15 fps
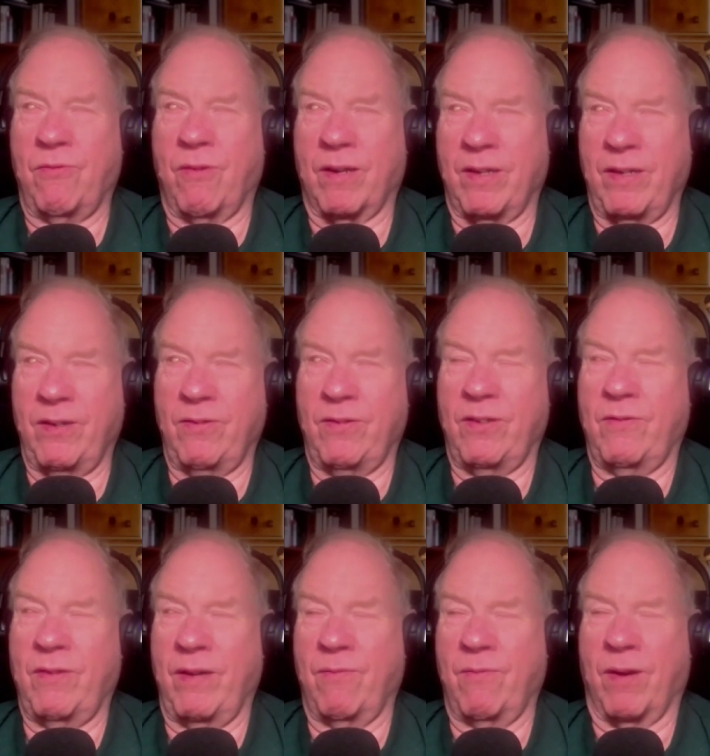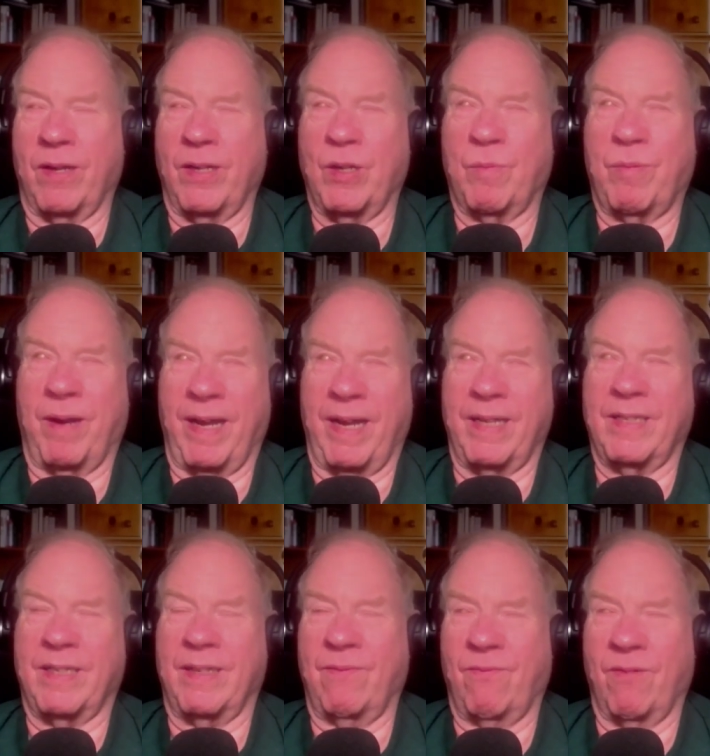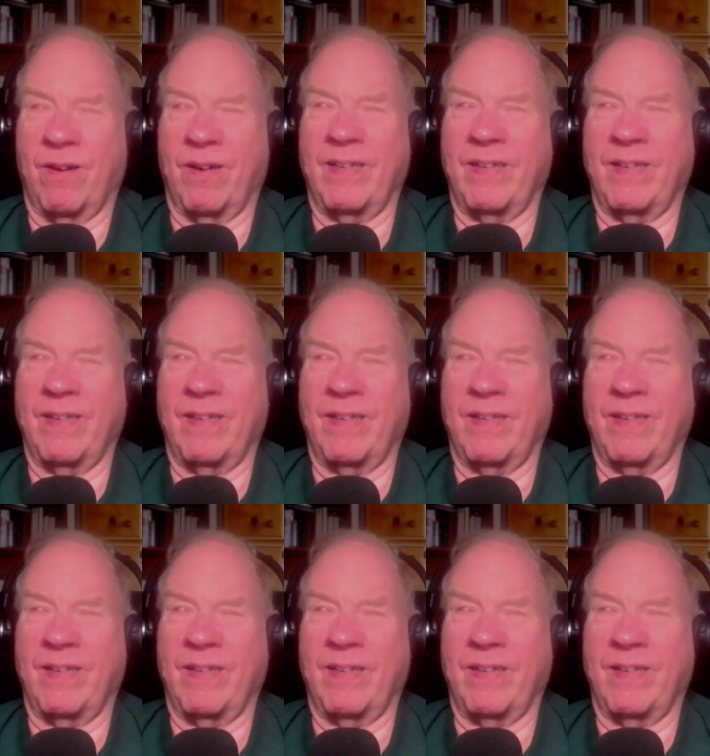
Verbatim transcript: What are you doing? What are your plans and where are